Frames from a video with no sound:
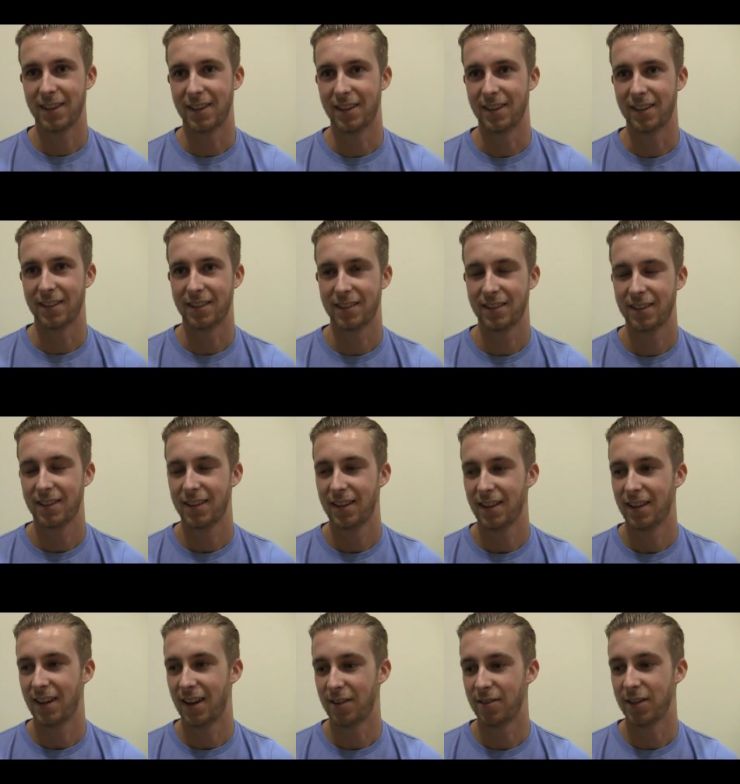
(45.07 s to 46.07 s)
pretty much?
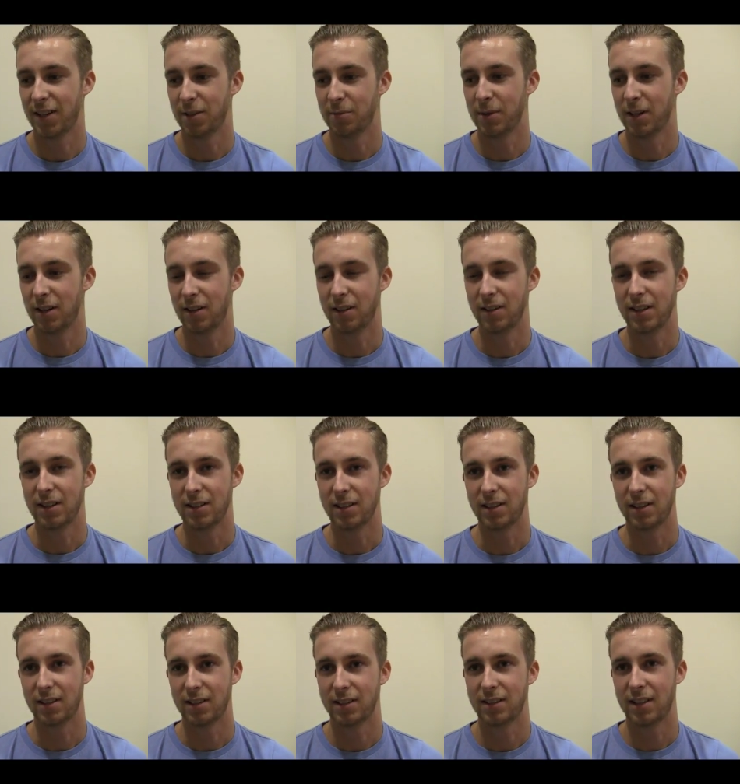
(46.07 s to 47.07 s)
I think it'll be a lot
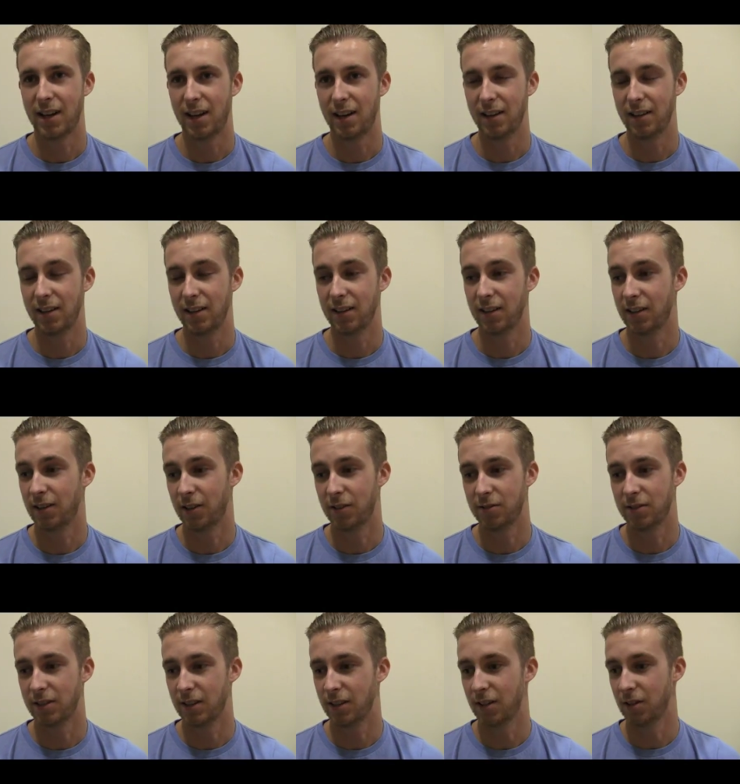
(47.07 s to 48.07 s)
easier settling in and
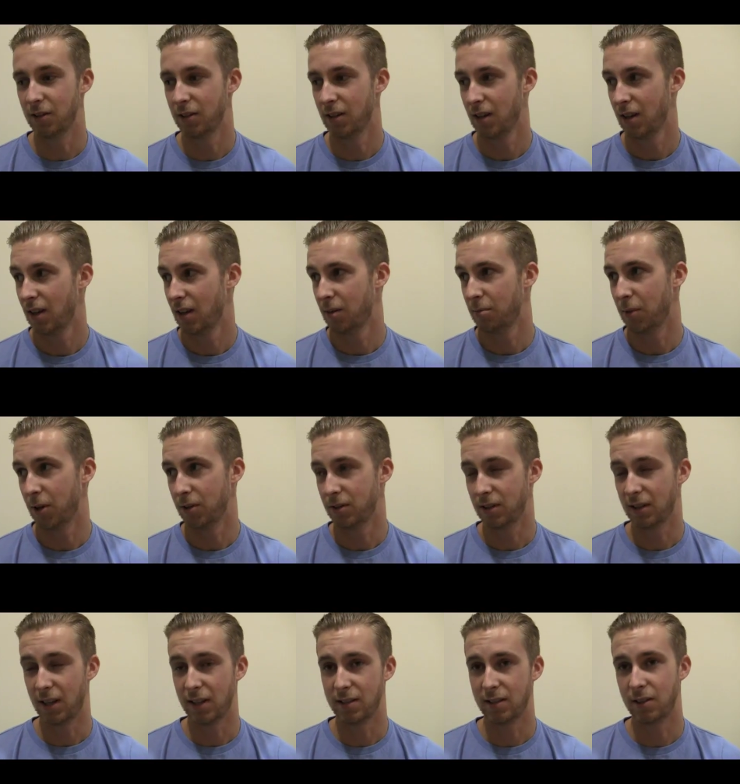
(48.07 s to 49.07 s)
obviously you know
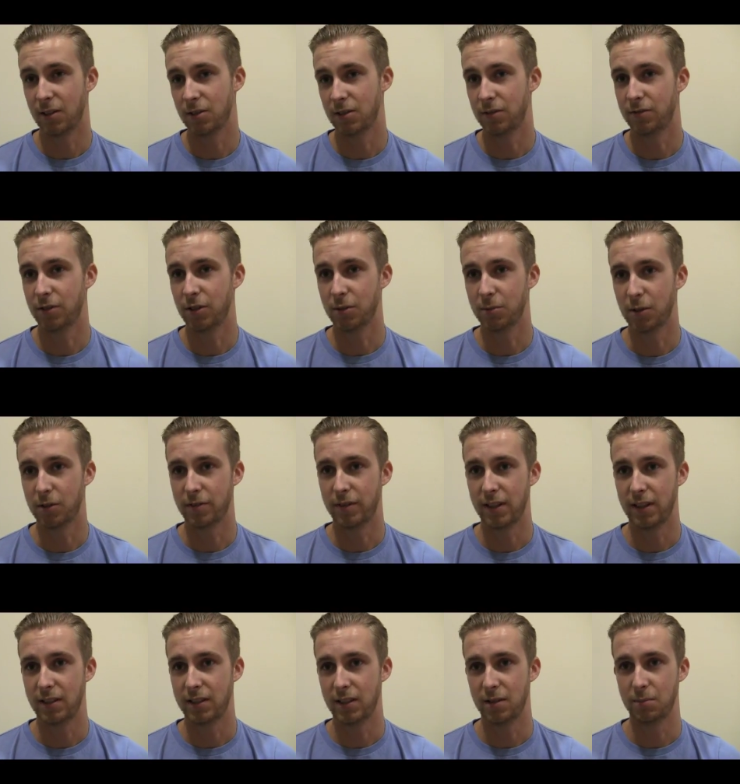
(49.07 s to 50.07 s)
most lads know there's a few more
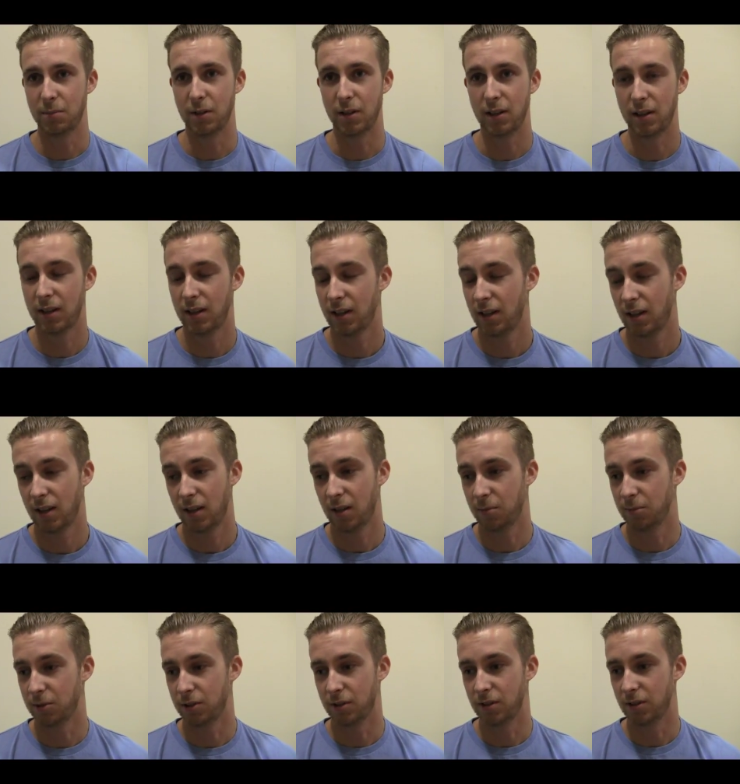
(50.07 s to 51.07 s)
facing but
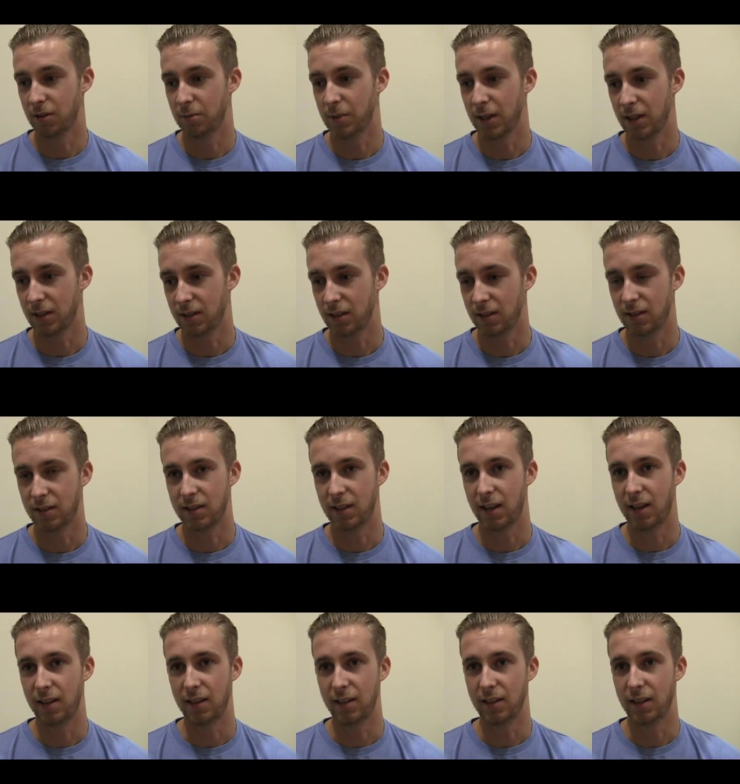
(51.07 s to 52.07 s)
I'm sure it'll be easier to
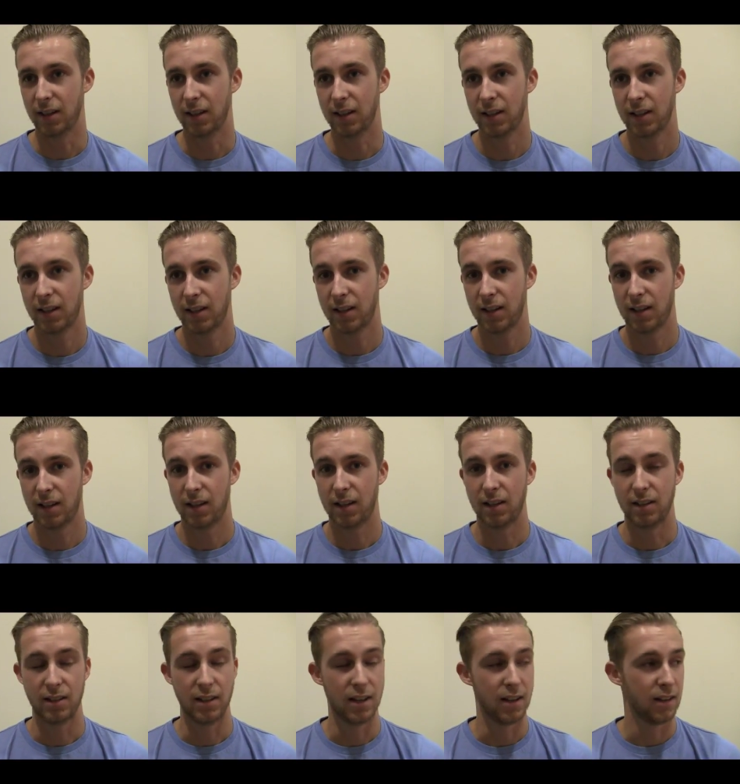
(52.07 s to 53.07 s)
settle in again. Yeah,
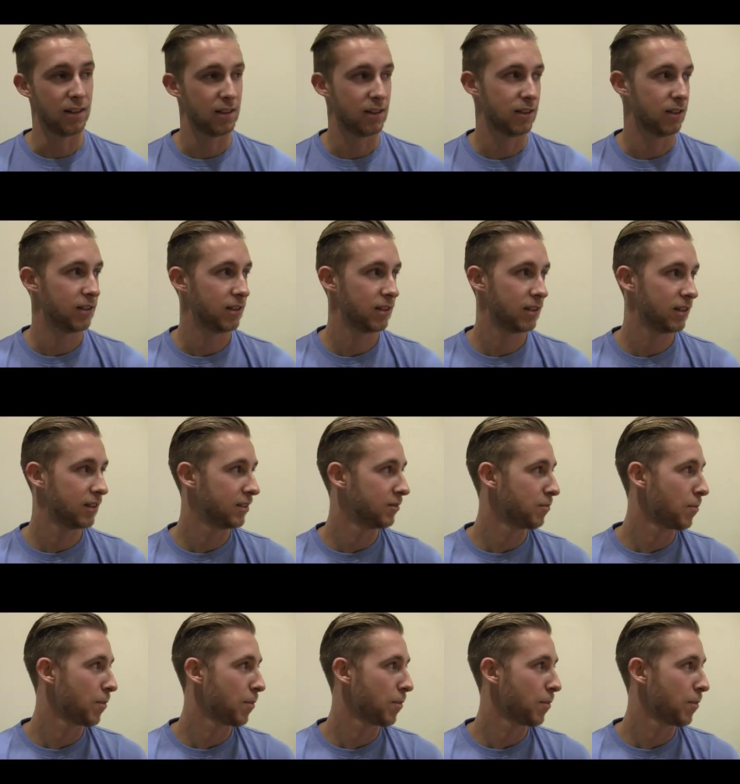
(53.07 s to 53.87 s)
yeah it's just